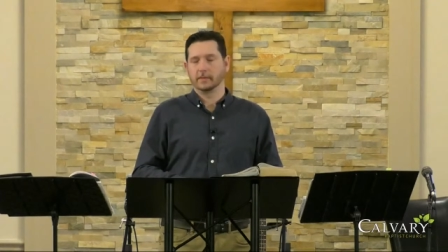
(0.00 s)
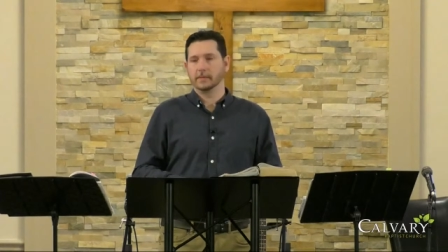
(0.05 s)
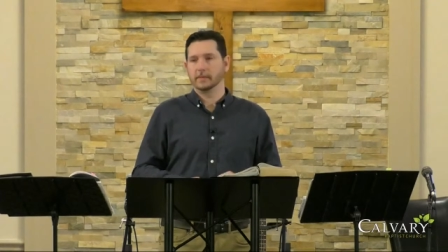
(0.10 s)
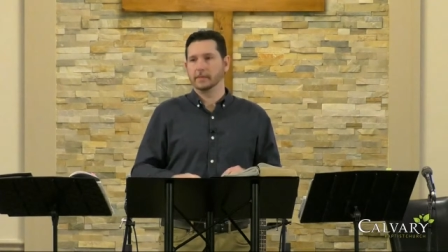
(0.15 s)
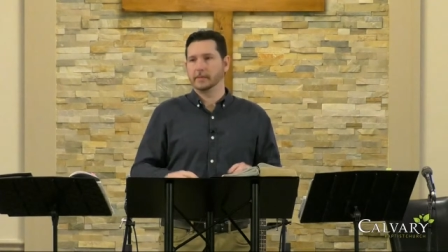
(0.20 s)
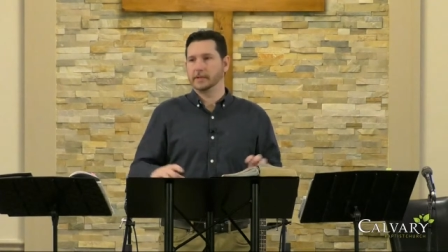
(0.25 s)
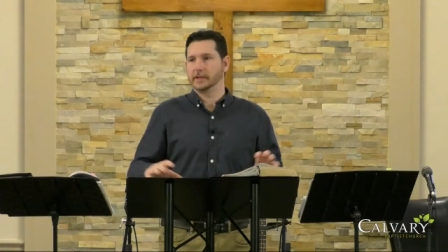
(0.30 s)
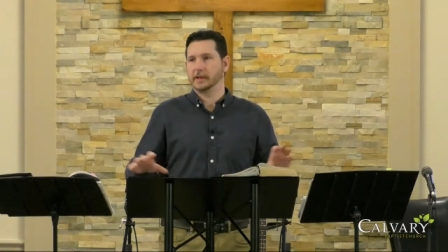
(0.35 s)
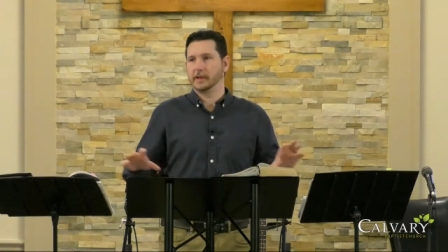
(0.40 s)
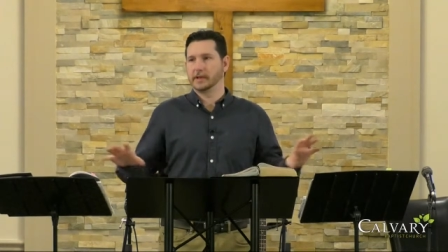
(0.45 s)

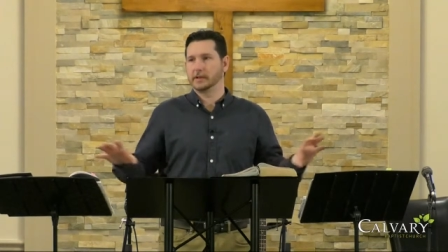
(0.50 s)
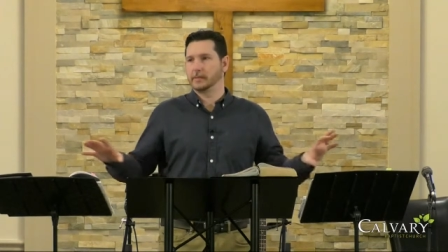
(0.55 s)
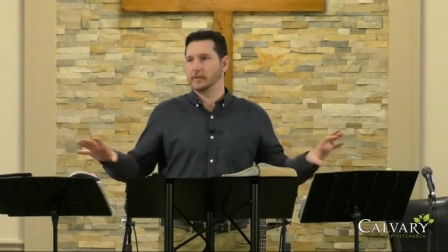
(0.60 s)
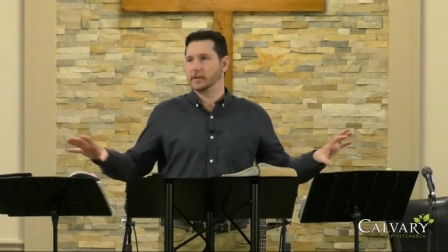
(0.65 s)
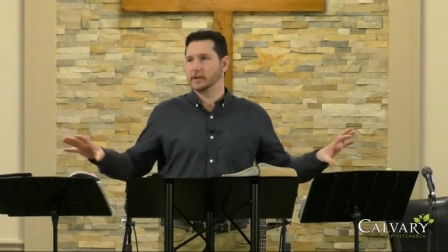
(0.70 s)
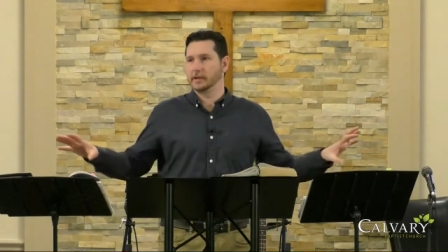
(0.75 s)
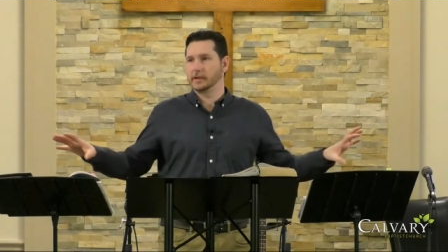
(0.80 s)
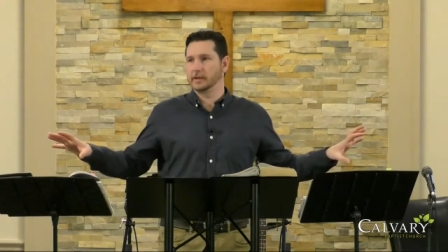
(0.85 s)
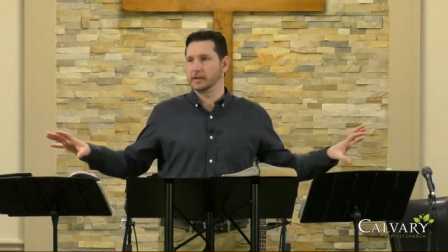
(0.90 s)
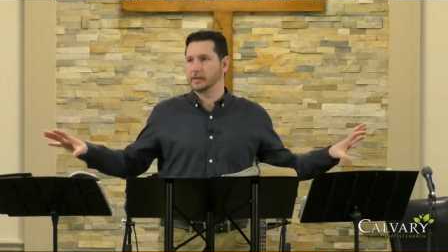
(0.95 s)
we talked
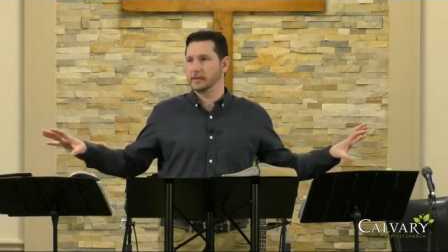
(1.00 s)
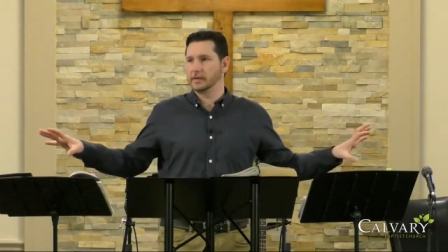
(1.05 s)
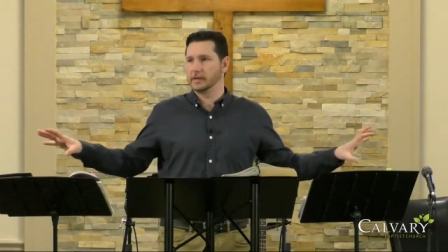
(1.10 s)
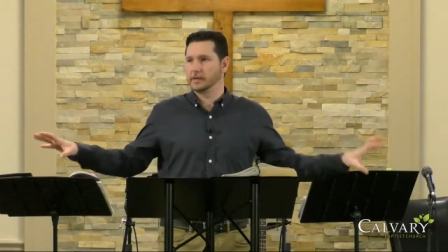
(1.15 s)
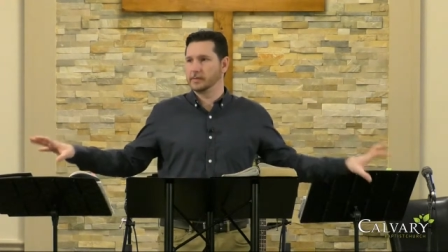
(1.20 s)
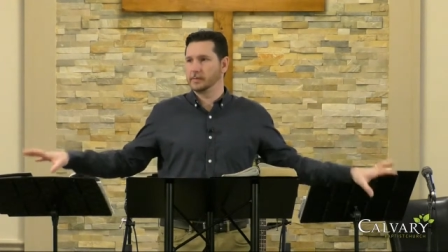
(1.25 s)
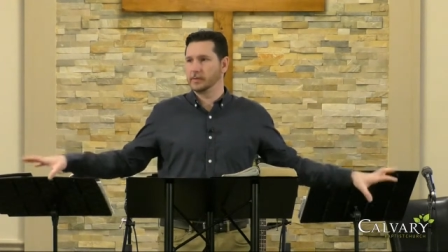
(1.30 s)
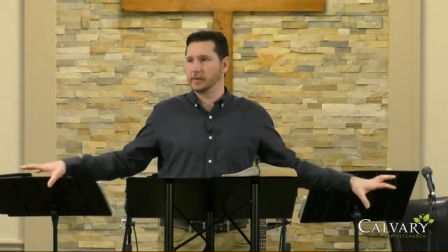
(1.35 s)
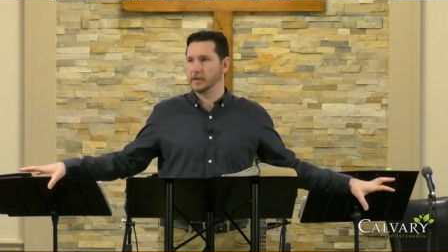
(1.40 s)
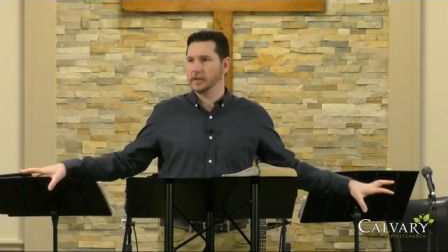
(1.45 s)
about it
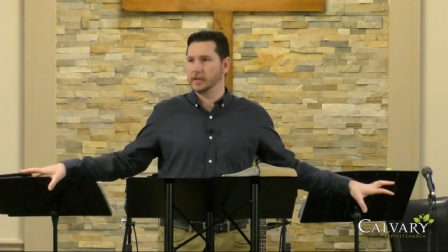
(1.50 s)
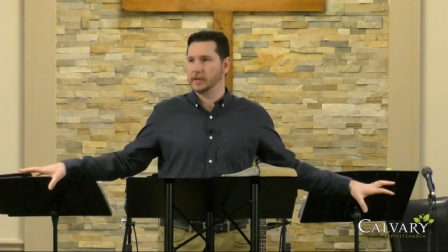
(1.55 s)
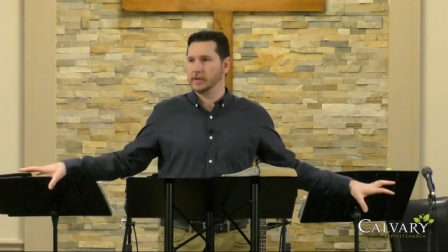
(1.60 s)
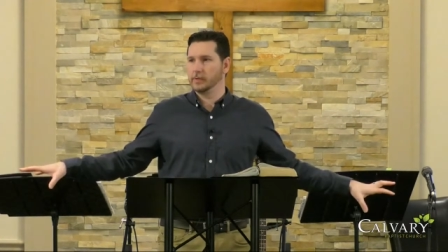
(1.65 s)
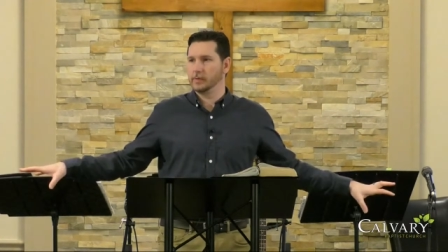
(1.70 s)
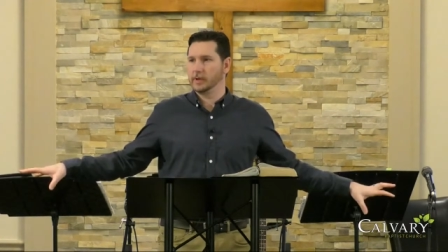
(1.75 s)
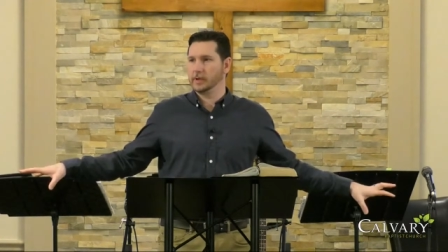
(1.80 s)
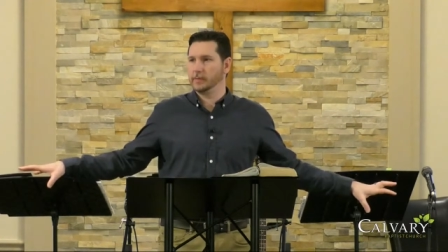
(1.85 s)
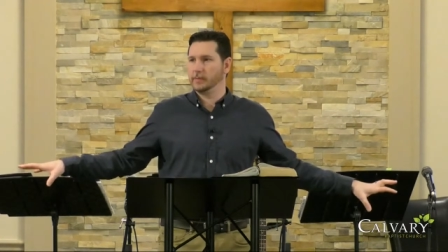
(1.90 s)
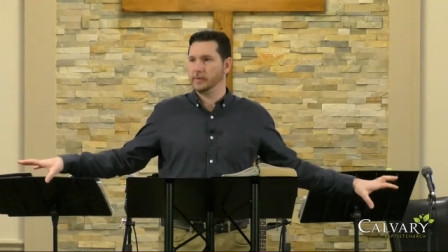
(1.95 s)
this morning in
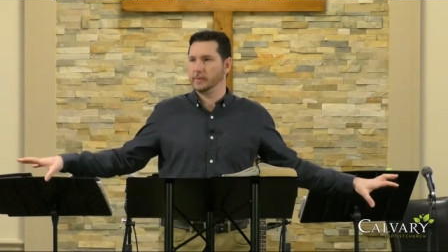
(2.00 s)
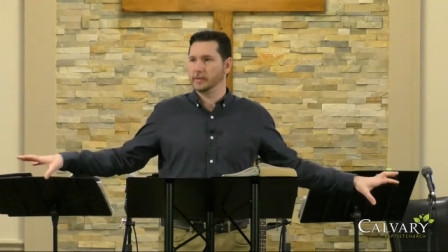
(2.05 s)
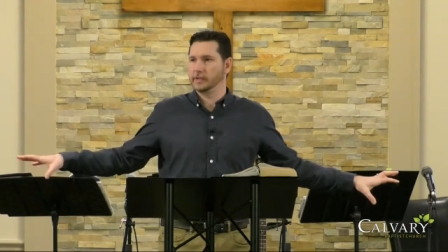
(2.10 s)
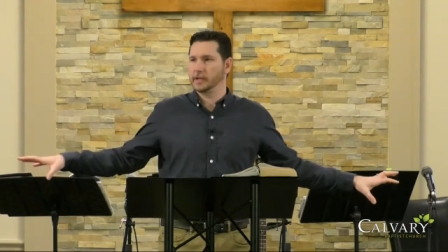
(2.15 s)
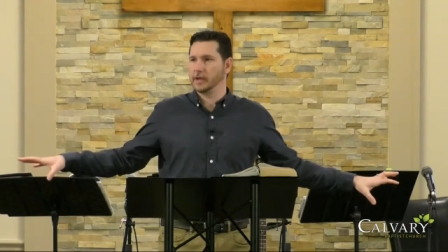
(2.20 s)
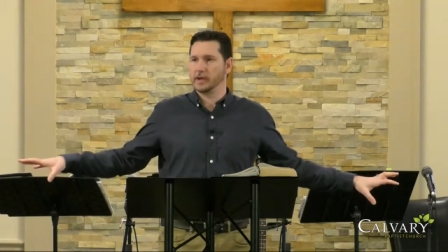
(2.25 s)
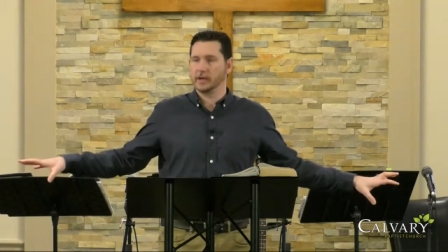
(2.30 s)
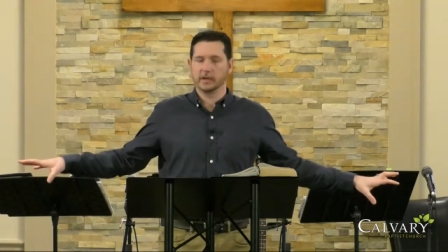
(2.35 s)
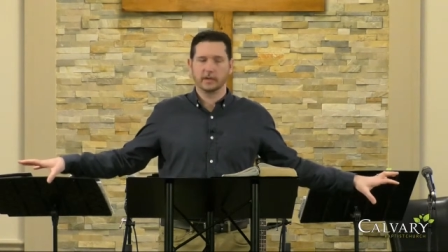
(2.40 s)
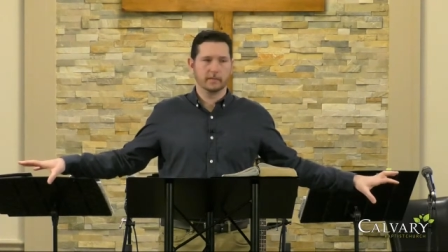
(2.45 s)
Equip. We've been
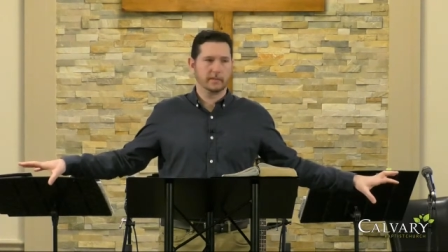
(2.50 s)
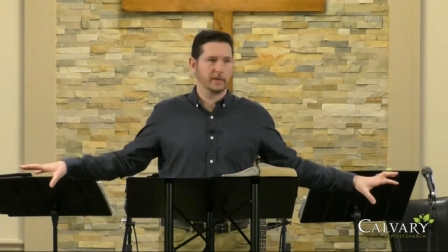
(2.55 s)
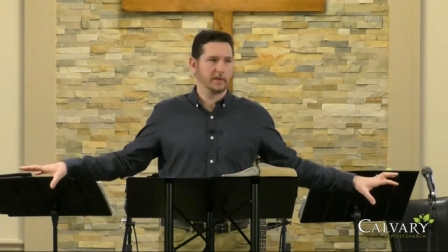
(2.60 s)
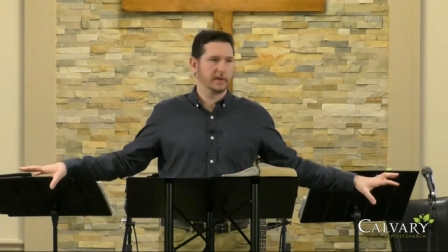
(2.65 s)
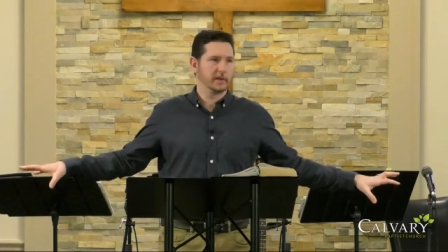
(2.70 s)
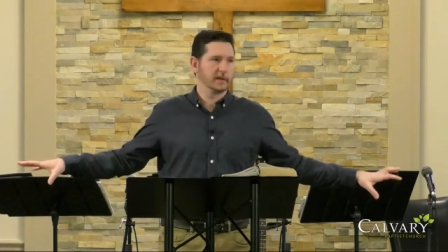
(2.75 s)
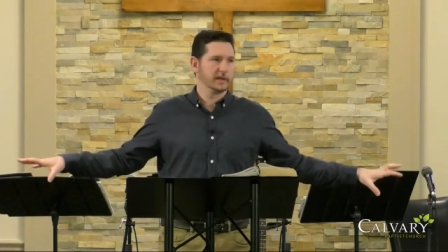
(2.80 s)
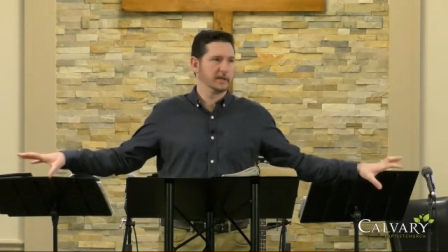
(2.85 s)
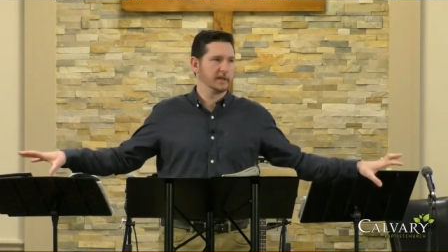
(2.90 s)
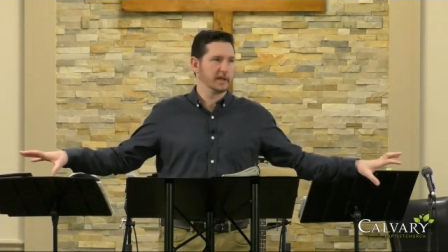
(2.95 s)
talking about
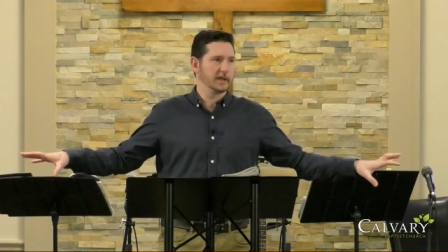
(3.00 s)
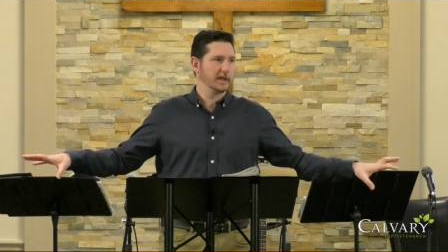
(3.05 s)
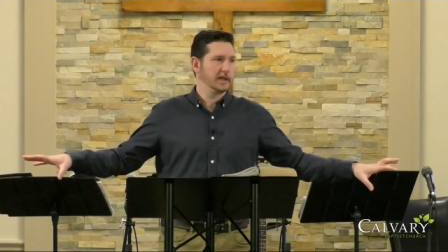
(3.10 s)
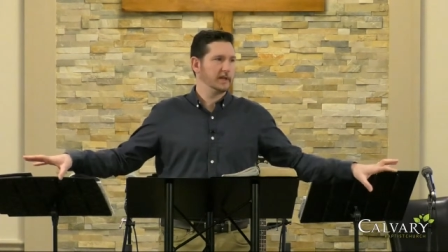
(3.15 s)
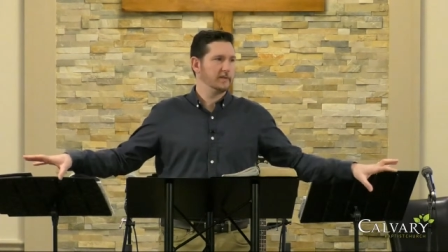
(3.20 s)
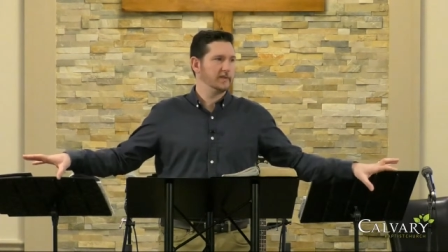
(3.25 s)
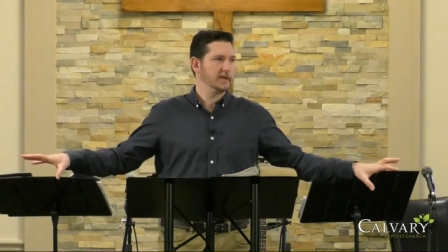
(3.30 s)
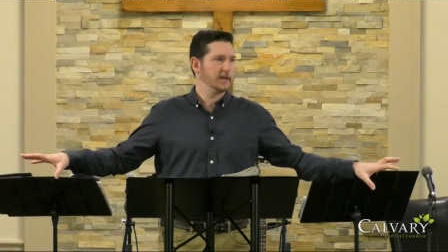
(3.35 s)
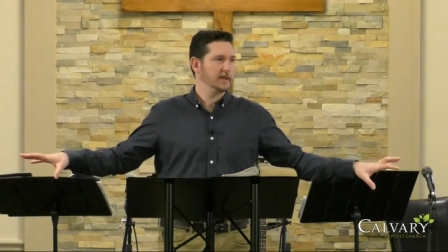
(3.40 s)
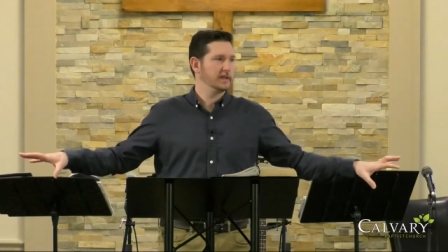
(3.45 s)
it on Sunday
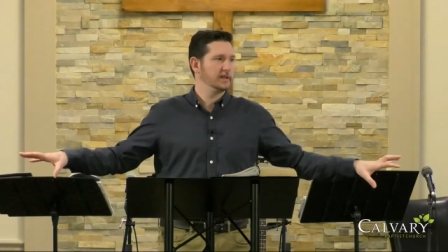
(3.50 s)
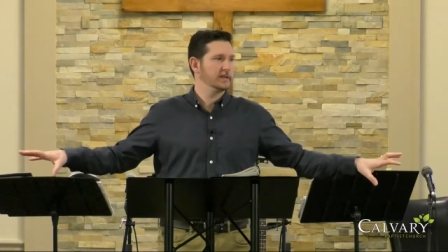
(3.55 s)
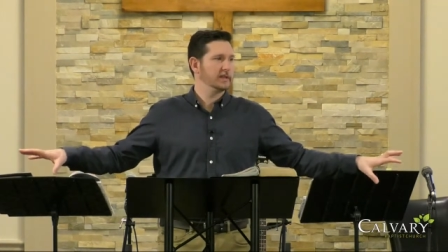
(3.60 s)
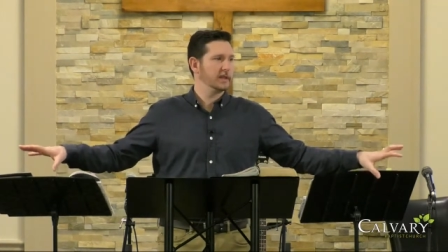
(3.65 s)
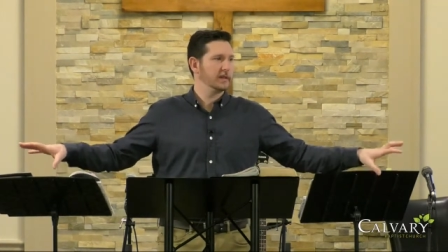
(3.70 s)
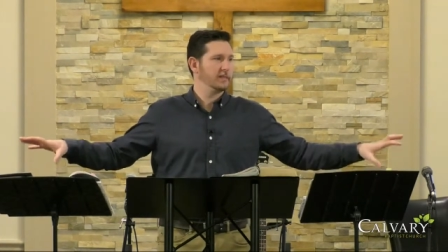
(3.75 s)
evenings.